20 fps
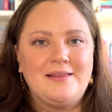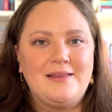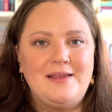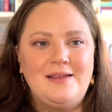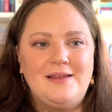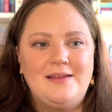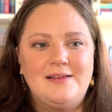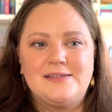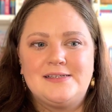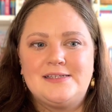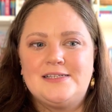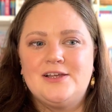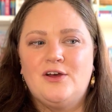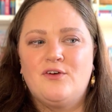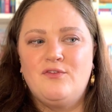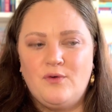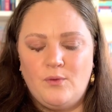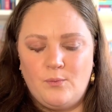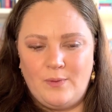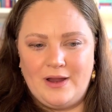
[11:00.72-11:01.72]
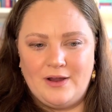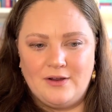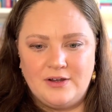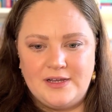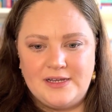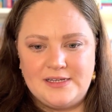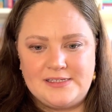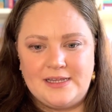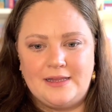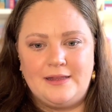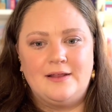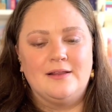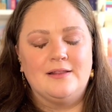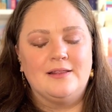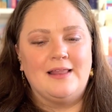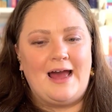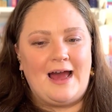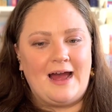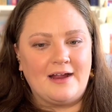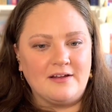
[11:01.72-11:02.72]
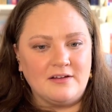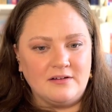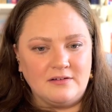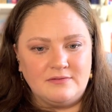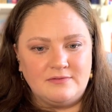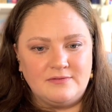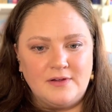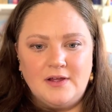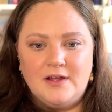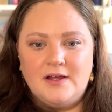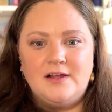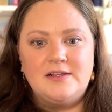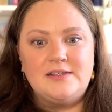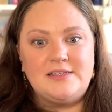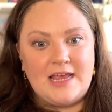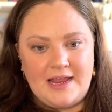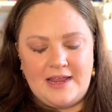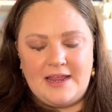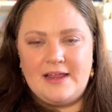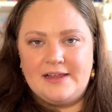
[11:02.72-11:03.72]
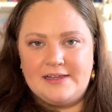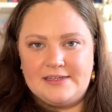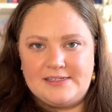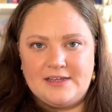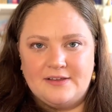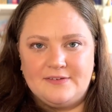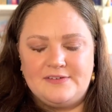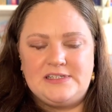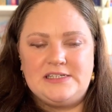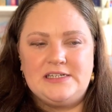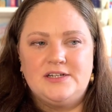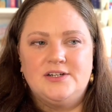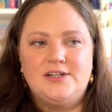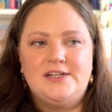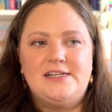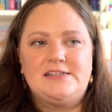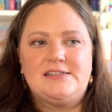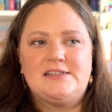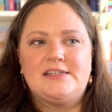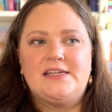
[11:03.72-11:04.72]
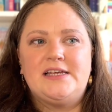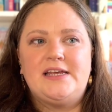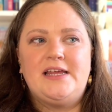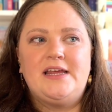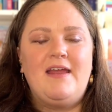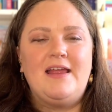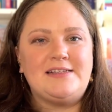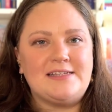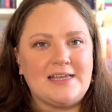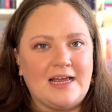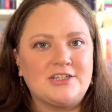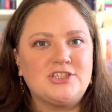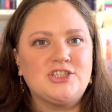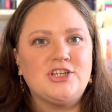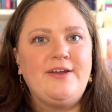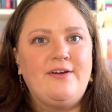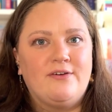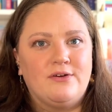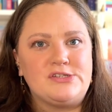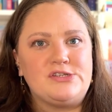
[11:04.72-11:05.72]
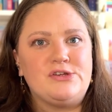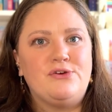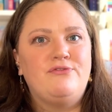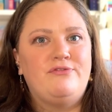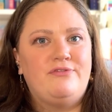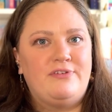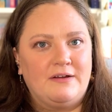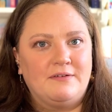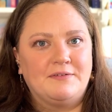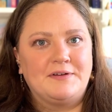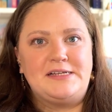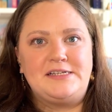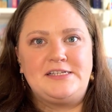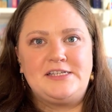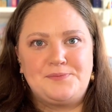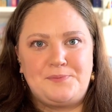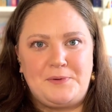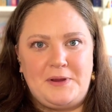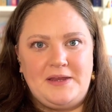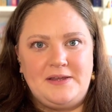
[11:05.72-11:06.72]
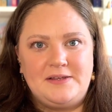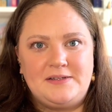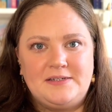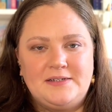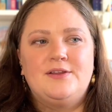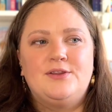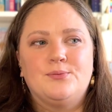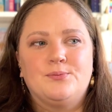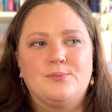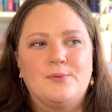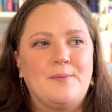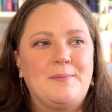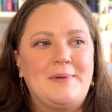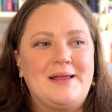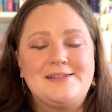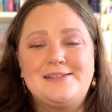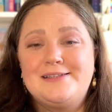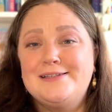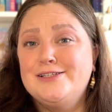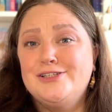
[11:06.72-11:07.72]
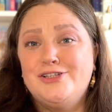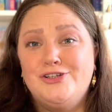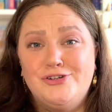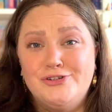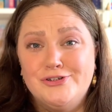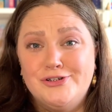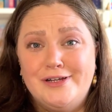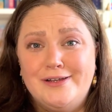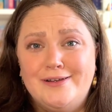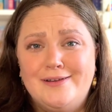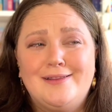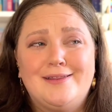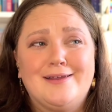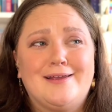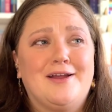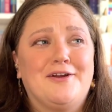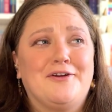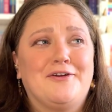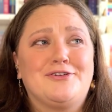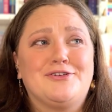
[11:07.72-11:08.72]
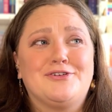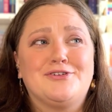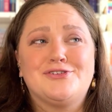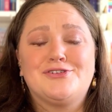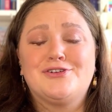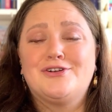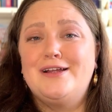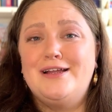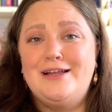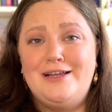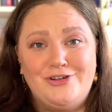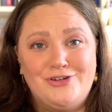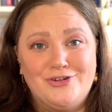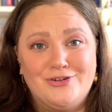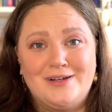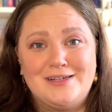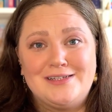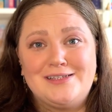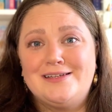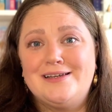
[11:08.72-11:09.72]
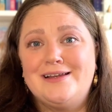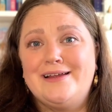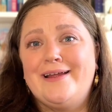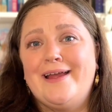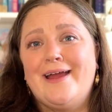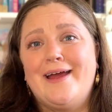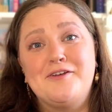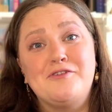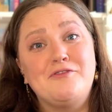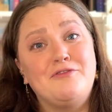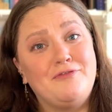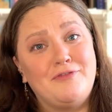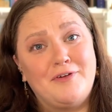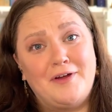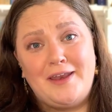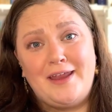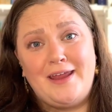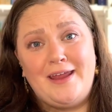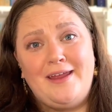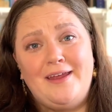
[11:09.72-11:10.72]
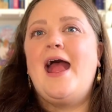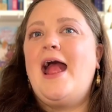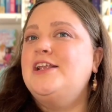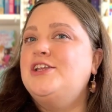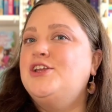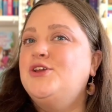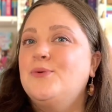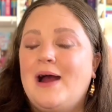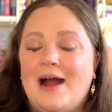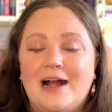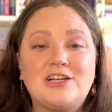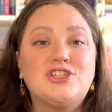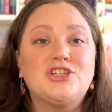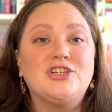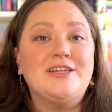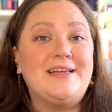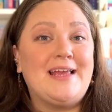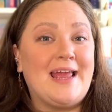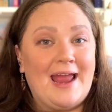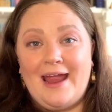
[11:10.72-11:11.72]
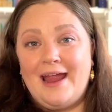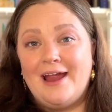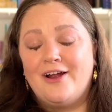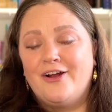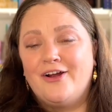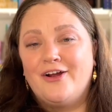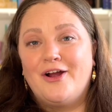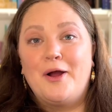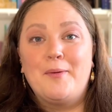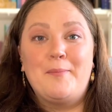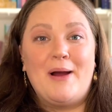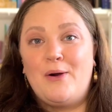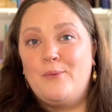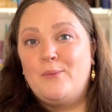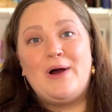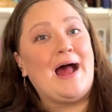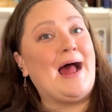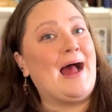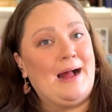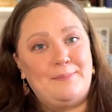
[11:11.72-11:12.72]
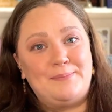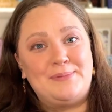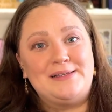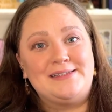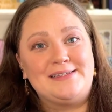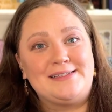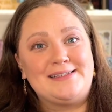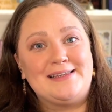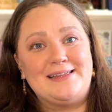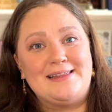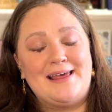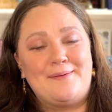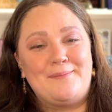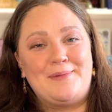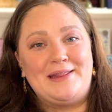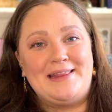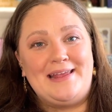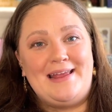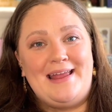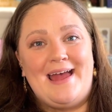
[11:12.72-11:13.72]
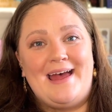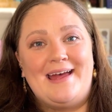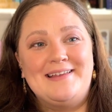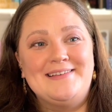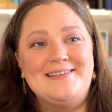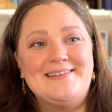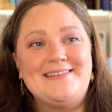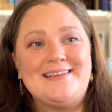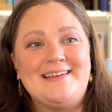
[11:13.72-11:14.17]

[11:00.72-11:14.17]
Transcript: the self-awareness and the lack of taking itself seriously, it's actually also very sweet. The romance is good, the characters are interesting and funny, and you actually care about what happens to them at the end.